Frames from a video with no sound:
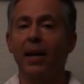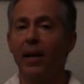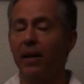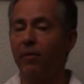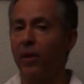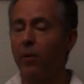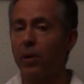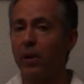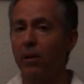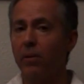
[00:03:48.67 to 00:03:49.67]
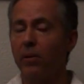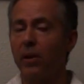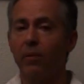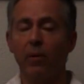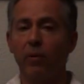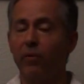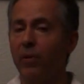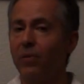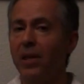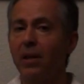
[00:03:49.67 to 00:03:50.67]
And if they were killed, and if there were
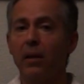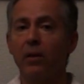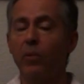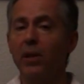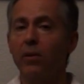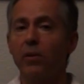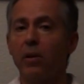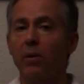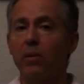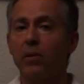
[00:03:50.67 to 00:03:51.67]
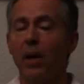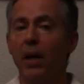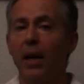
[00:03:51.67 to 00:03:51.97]
15 on the windowsills,